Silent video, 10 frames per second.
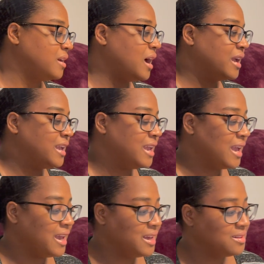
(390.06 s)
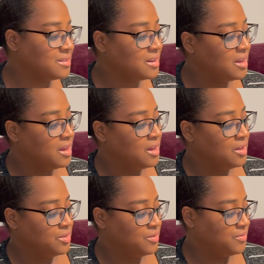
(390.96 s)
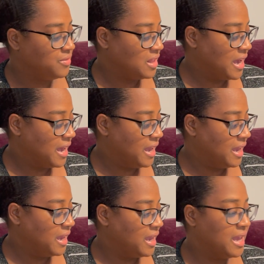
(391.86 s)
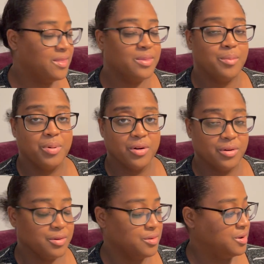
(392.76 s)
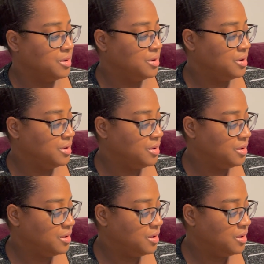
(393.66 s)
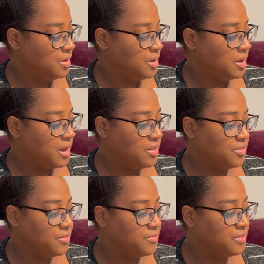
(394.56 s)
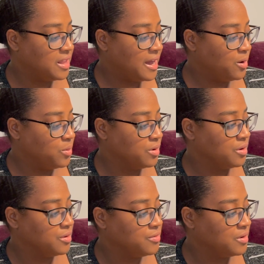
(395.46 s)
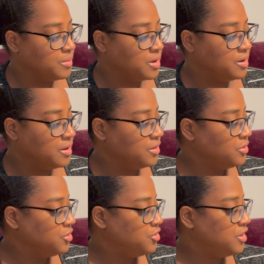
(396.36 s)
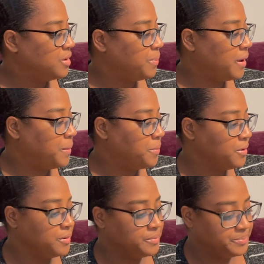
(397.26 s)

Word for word: I get the flag and the bird and the flower from another sheet of paper.